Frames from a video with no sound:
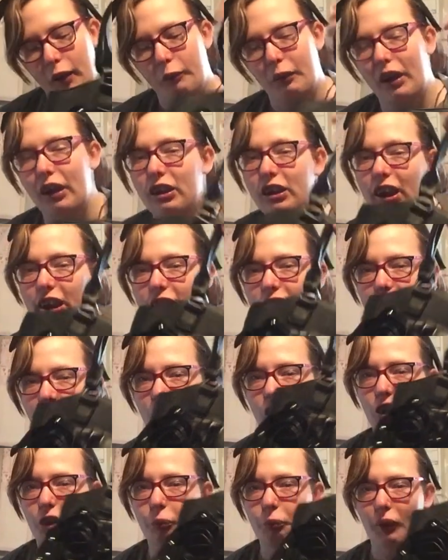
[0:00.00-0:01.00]
which is
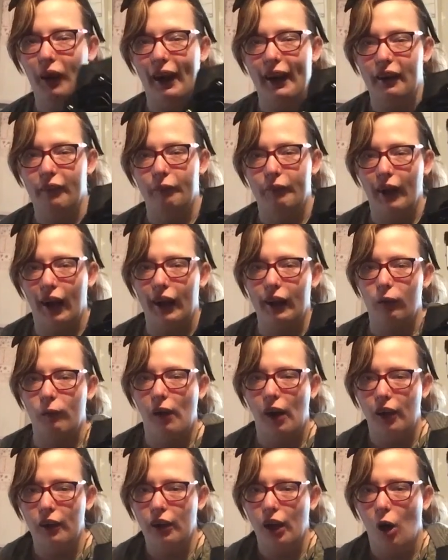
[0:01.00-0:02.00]
just a plain black
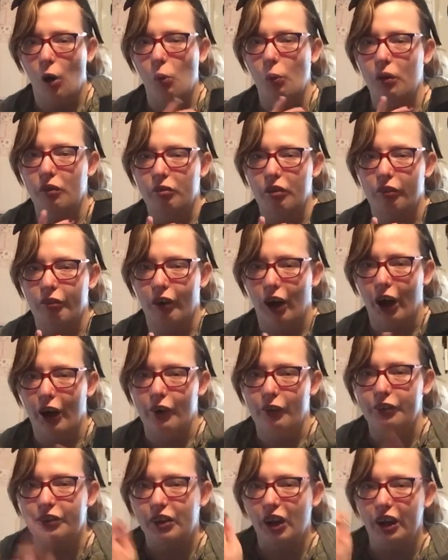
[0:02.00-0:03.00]
one with a
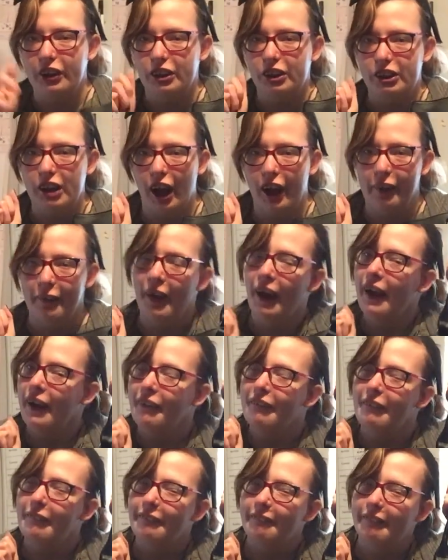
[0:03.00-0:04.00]
rose. So
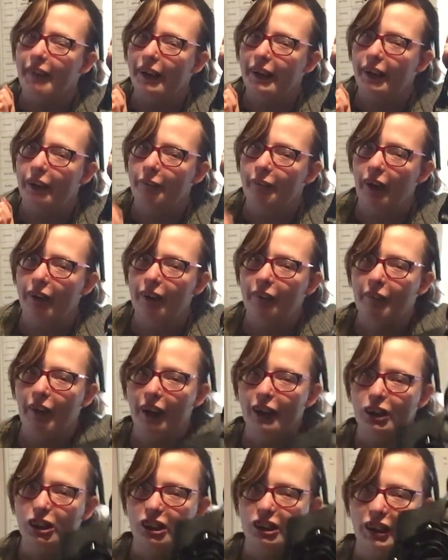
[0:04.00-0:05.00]
thank you very
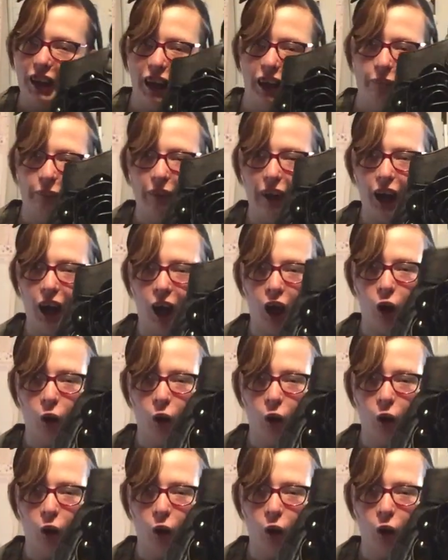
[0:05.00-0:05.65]
much, Stevie.